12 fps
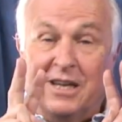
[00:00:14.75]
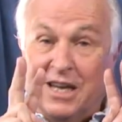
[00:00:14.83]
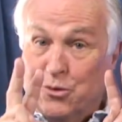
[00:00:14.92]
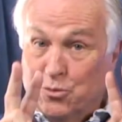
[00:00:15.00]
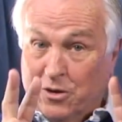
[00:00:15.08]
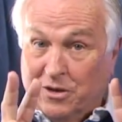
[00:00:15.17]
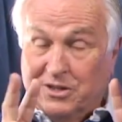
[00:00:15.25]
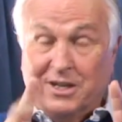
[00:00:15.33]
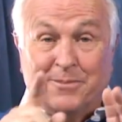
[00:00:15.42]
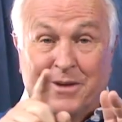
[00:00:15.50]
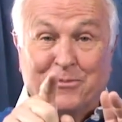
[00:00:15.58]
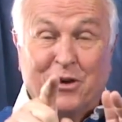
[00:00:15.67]
key words.
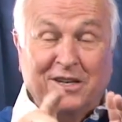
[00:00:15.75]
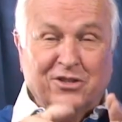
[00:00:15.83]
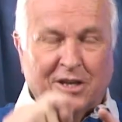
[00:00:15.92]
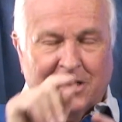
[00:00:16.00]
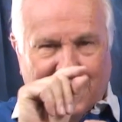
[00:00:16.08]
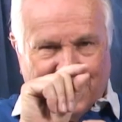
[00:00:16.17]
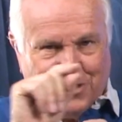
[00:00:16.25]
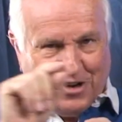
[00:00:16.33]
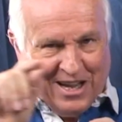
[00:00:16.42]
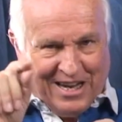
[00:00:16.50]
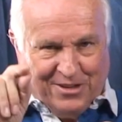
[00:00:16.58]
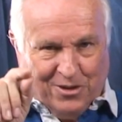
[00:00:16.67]
And remember, I said
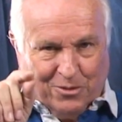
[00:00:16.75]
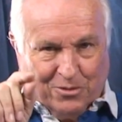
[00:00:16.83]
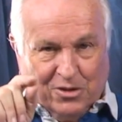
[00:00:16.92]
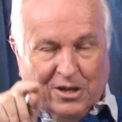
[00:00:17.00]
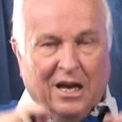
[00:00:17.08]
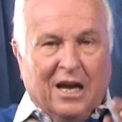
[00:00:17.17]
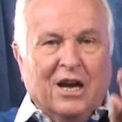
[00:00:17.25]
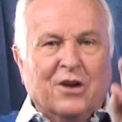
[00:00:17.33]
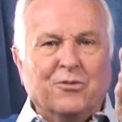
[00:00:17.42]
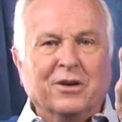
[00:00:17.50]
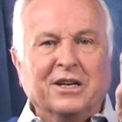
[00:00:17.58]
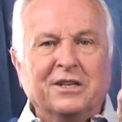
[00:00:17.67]
underline those
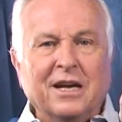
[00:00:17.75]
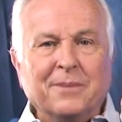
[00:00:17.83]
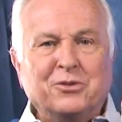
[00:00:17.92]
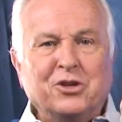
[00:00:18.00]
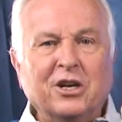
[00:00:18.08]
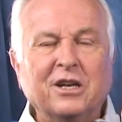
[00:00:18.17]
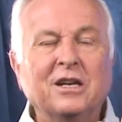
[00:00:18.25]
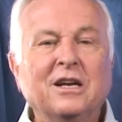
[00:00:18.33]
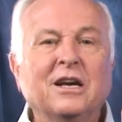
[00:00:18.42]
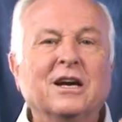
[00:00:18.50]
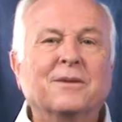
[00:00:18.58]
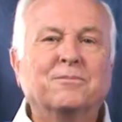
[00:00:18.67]

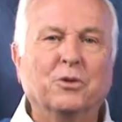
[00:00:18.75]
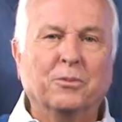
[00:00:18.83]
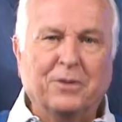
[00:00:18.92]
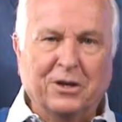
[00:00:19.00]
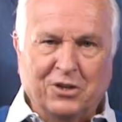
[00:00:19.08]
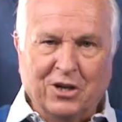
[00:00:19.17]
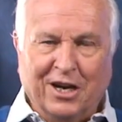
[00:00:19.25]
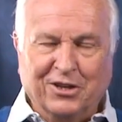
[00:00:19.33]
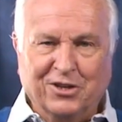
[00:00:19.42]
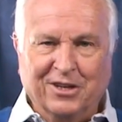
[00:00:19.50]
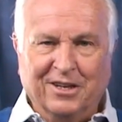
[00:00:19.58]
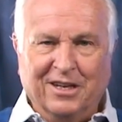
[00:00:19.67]
redemption,
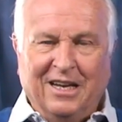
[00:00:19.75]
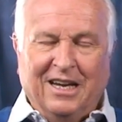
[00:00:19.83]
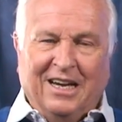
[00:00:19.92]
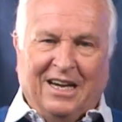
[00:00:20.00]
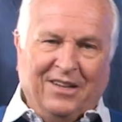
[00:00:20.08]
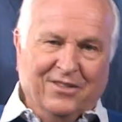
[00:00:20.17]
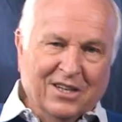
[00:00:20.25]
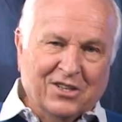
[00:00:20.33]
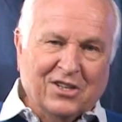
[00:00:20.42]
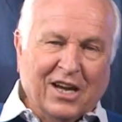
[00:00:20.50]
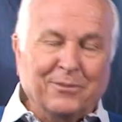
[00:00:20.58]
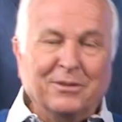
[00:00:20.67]
propitiation. In
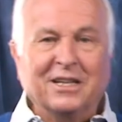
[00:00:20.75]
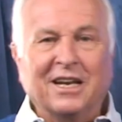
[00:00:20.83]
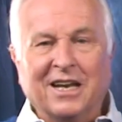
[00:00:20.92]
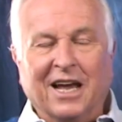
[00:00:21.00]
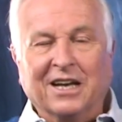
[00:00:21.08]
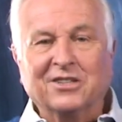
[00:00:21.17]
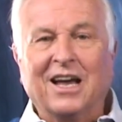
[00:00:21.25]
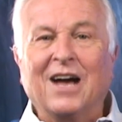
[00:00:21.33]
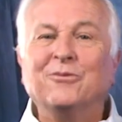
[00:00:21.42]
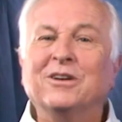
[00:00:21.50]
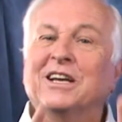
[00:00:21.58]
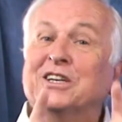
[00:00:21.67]
this segment and the next,
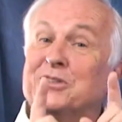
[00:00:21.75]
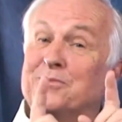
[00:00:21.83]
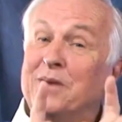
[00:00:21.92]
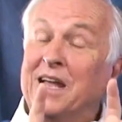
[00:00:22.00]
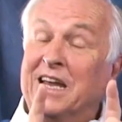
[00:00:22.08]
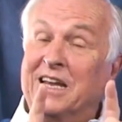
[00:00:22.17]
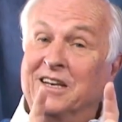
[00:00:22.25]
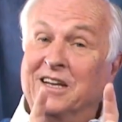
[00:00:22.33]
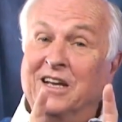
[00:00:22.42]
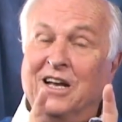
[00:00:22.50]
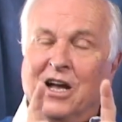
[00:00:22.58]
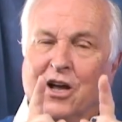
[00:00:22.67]
I want to
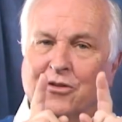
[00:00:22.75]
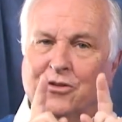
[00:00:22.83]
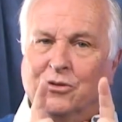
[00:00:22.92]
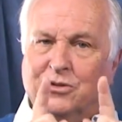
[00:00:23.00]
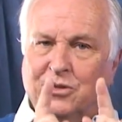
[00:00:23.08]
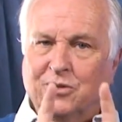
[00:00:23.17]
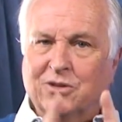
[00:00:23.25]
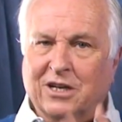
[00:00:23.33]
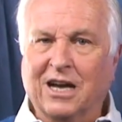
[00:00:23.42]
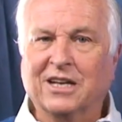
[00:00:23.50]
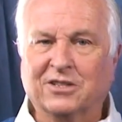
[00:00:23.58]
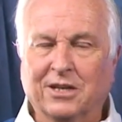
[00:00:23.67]
explain those two
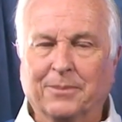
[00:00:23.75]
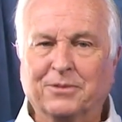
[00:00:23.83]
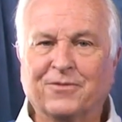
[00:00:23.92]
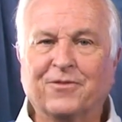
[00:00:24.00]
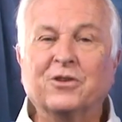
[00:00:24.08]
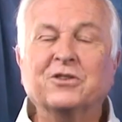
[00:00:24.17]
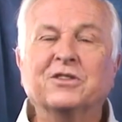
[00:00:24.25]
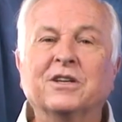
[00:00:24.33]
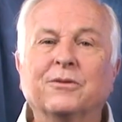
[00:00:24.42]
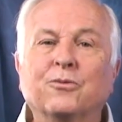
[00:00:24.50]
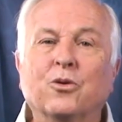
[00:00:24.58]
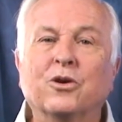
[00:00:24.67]
concepts. First,
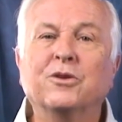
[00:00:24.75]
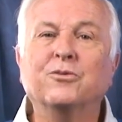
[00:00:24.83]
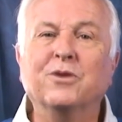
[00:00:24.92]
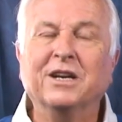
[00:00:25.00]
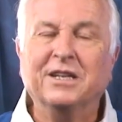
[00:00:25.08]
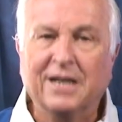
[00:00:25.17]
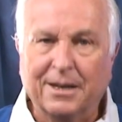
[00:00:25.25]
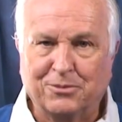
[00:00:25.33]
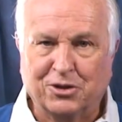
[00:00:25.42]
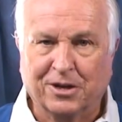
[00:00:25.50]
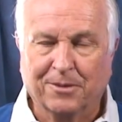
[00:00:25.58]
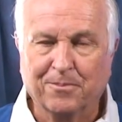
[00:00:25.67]
the word
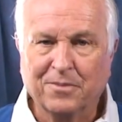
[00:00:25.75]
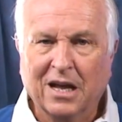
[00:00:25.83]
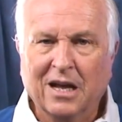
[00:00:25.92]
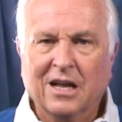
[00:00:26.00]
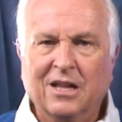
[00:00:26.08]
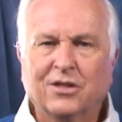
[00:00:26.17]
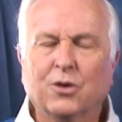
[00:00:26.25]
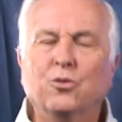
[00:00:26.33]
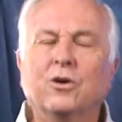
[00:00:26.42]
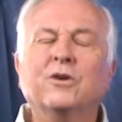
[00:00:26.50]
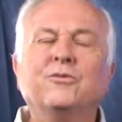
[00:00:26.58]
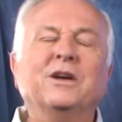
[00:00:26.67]
redemption. The
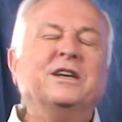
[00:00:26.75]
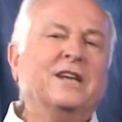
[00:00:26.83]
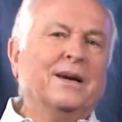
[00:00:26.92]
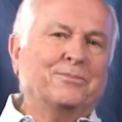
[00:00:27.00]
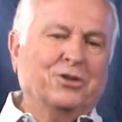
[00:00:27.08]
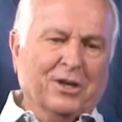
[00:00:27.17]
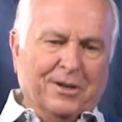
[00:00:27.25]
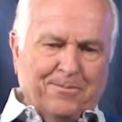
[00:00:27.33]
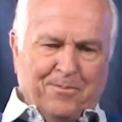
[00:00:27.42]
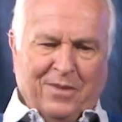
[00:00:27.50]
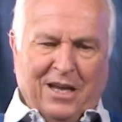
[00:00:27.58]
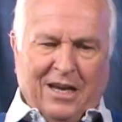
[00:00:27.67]
word
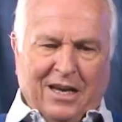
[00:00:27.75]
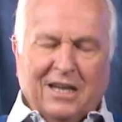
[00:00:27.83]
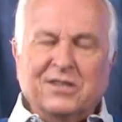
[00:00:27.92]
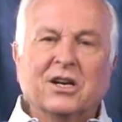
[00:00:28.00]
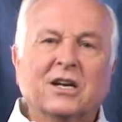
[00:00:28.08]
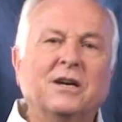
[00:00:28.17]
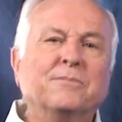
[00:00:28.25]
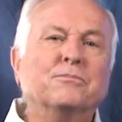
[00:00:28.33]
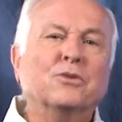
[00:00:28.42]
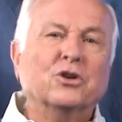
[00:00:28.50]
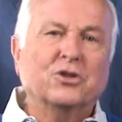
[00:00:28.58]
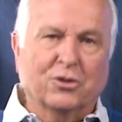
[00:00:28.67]
redemption is a
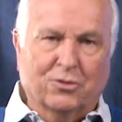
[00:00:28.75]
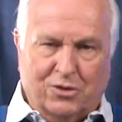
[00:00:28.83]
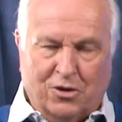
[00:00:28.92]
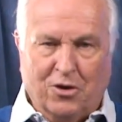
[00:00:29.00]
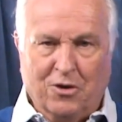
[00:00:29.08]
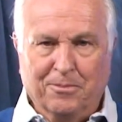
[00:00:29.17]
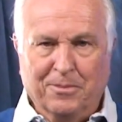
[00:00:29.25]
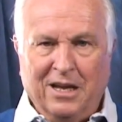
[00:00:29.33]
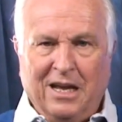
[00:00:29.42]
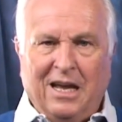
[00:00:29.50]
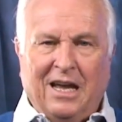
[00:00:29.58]
commercial term,